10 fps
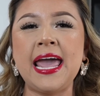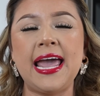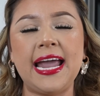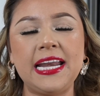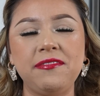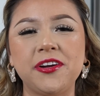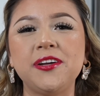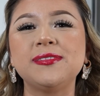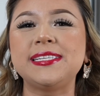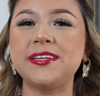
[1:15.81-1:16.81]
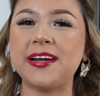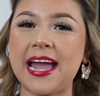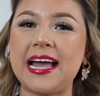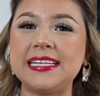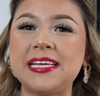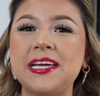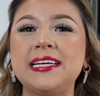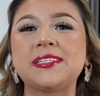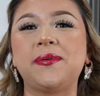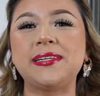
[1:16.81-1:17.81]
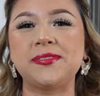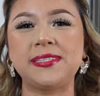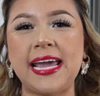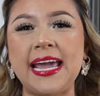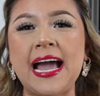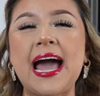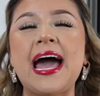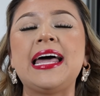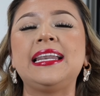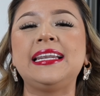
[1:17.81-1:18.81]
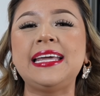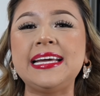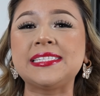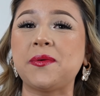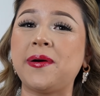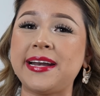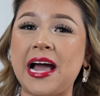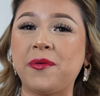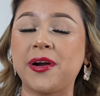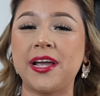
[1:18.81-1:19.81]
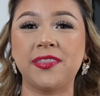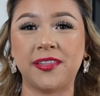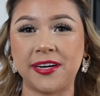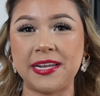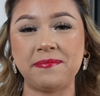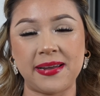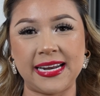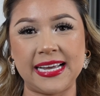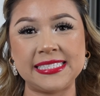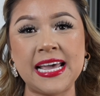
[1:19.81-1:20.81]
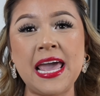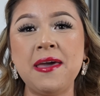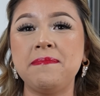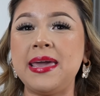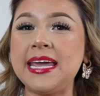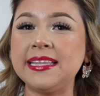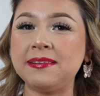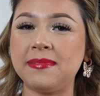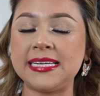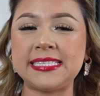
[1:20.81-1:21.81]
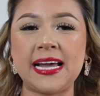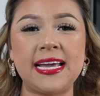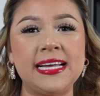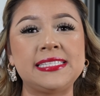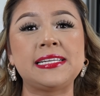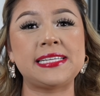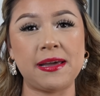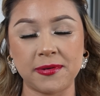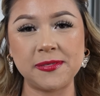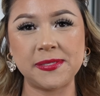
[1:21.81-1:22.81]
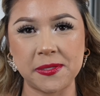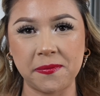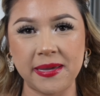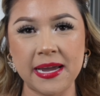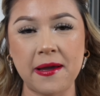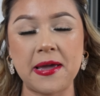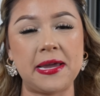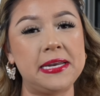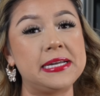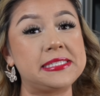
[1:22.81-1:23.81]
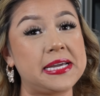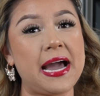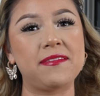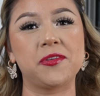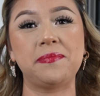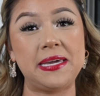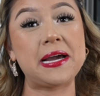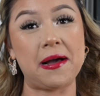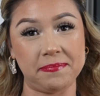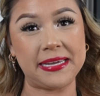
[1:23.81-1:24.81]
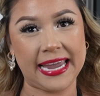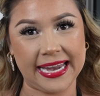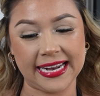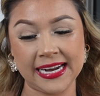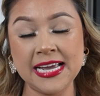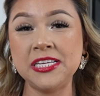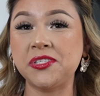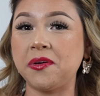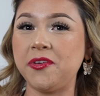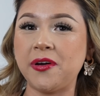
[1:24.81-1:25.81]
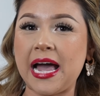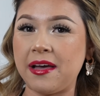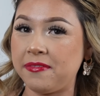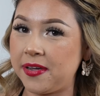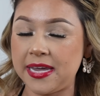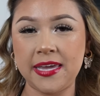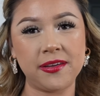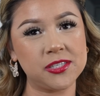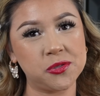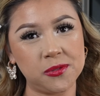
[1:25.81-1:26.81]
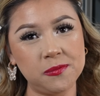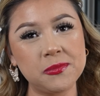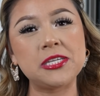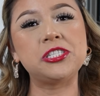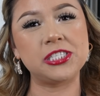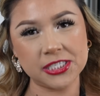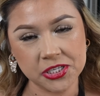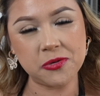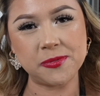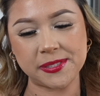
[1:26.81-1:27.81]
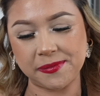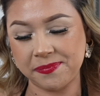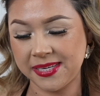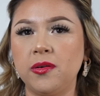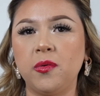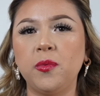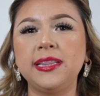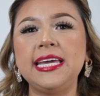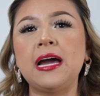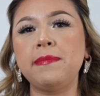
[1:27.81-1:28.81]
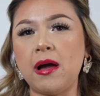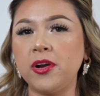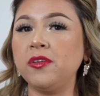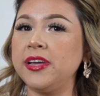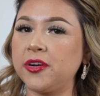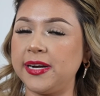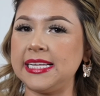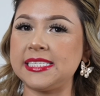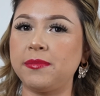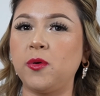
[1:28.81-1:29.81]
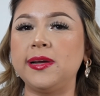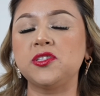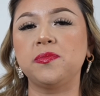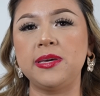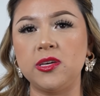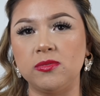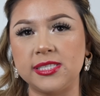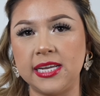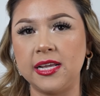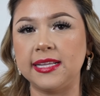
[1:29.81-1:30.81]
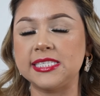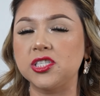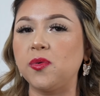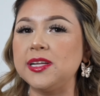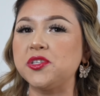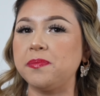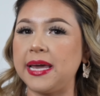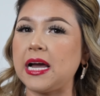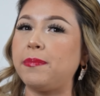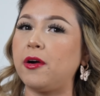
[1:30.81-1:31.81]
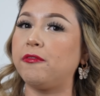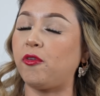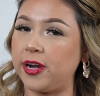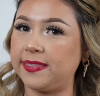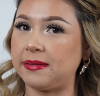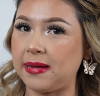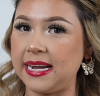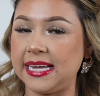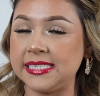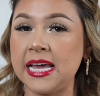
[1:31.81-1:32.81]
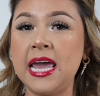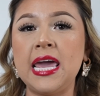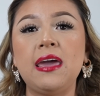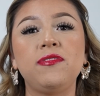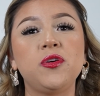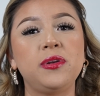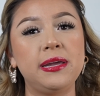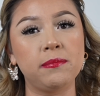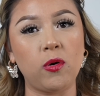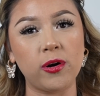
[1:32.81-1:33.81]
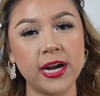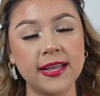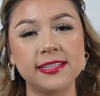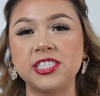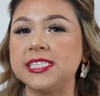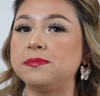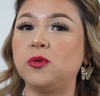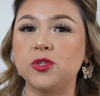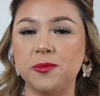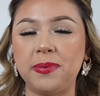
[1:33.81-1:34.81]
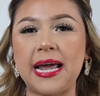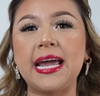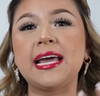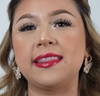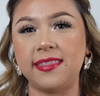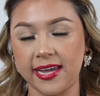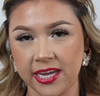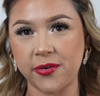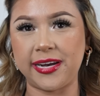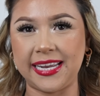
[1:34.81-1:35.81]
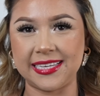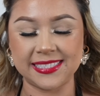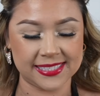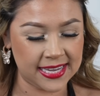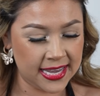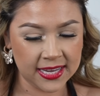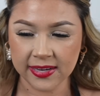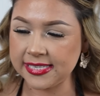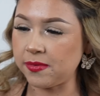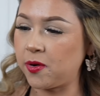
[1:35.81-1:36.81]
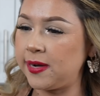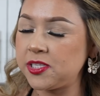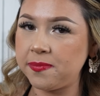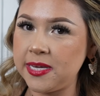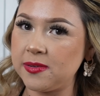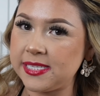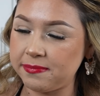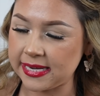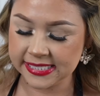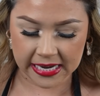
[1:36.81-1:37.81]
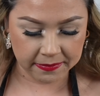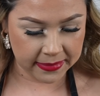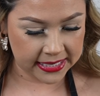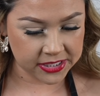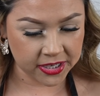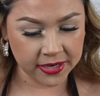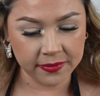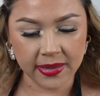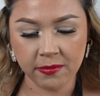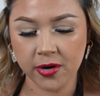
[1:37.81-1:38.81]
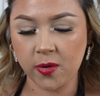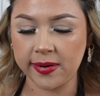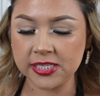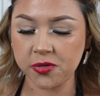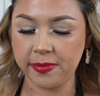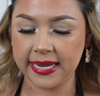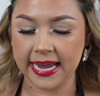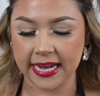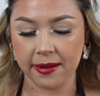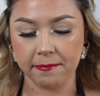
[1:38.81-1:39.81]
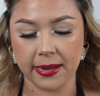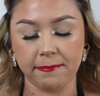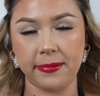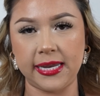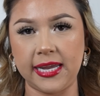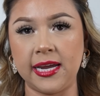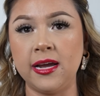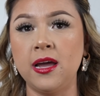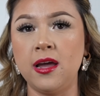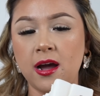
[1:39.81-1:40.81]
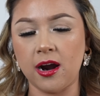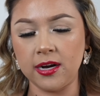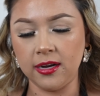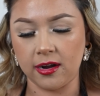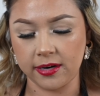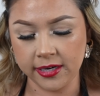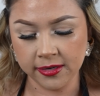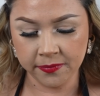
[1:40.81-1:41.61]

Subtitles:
And if you're using your hands, it's going to take at least 1 hour and 30 minutes. Making the masa, it's time consuming. It doesn't have to be complicated. So if you have either tool, just use them. With the amount of ingredients I'm going to be using, this is going to make about 40 tamales. If you need more, just multiply the ingredients. Okay, so I'm going to be using my stand mixer, and we're going to begin by beating our lard.